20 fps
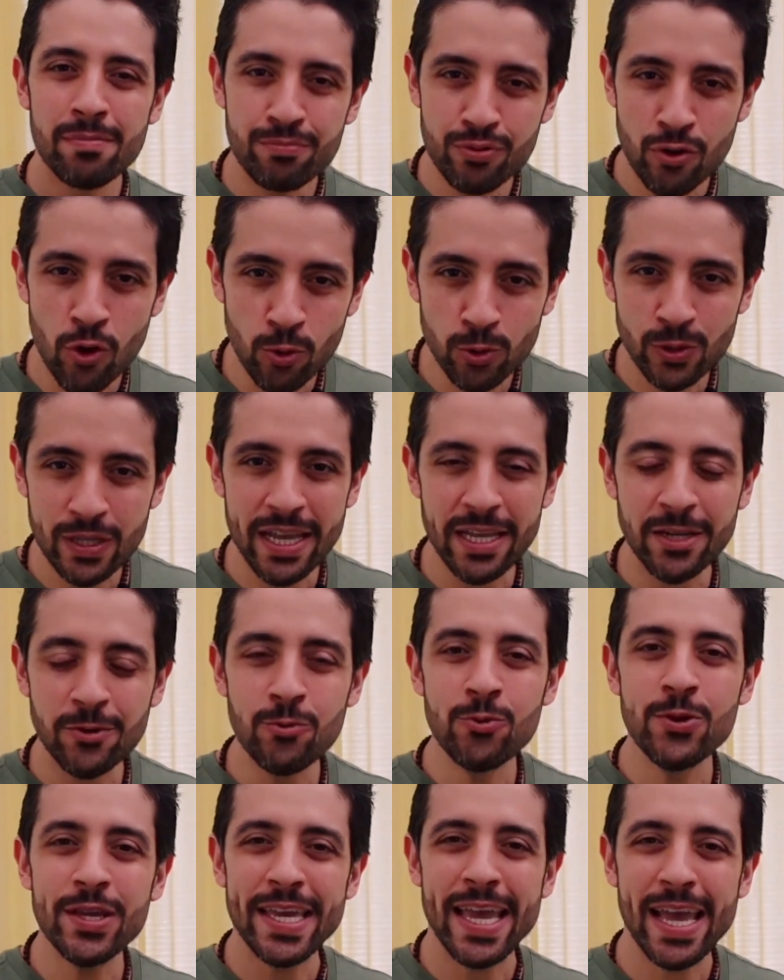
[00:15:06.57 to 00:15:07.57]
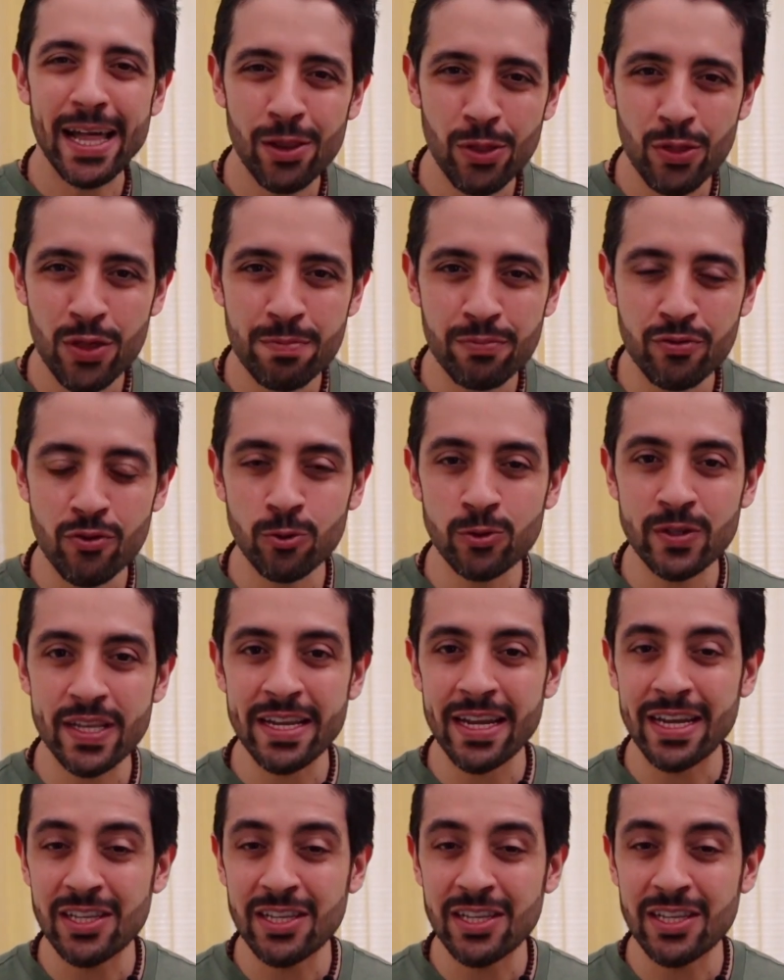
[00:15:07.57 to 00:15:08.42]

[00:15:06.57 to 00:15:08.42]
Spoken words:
protein, quick healthy protein.